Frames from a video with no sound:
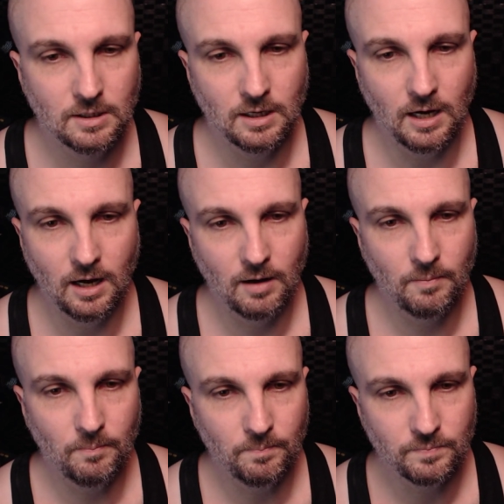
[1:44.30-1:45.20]

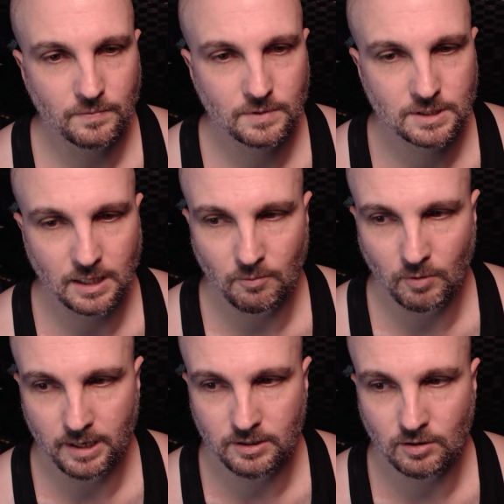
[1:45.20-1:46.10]
um, so that
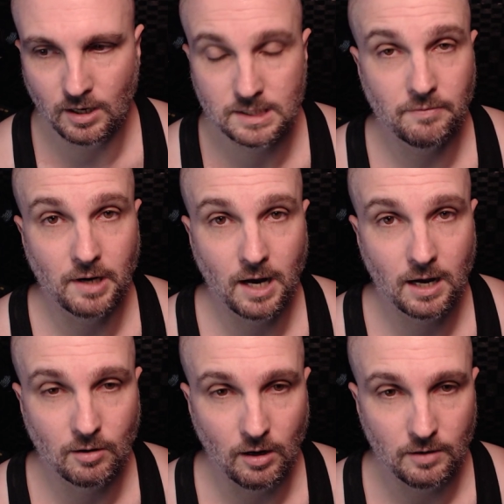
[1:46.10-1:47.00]
way you guys have an
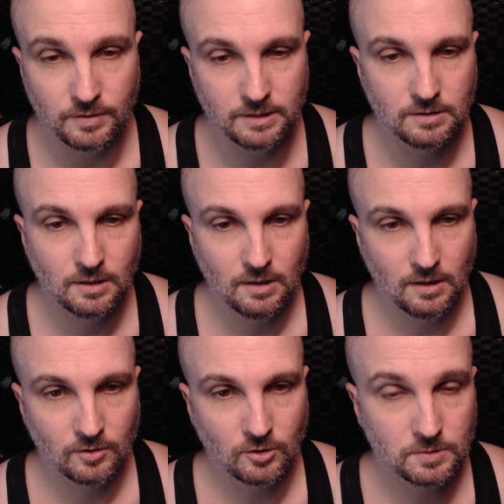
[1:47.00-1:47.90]
archive. And
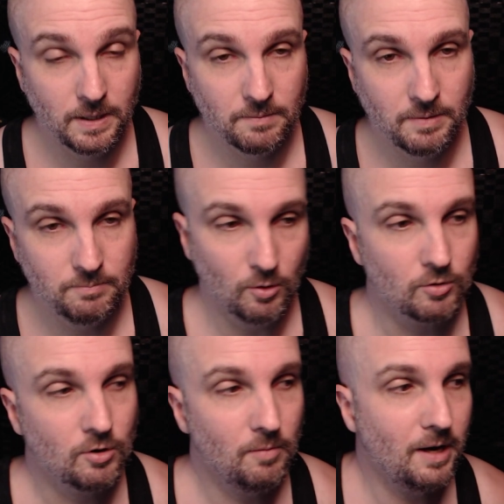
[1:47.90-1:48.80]
of course, being a big
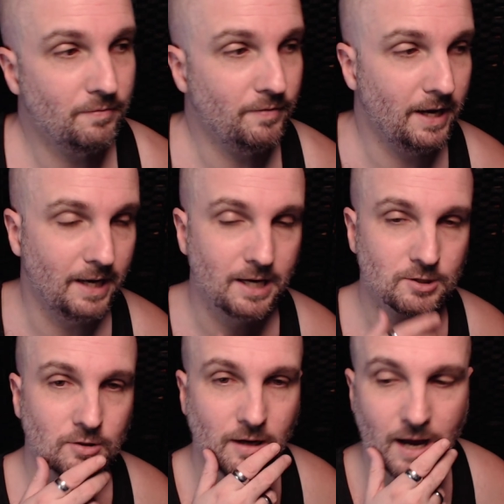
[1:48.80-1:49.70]
Mortal Kombat fan,
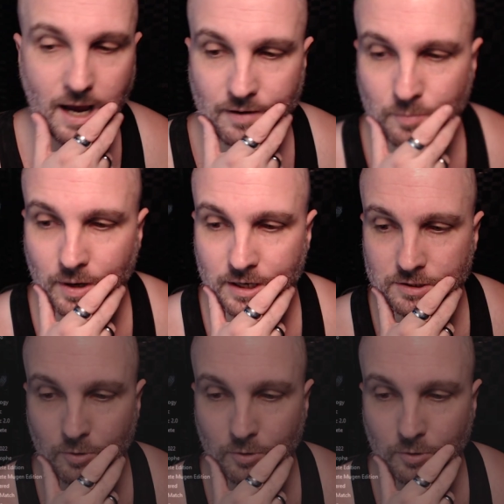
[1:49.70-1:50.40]
naturally I have a bunch of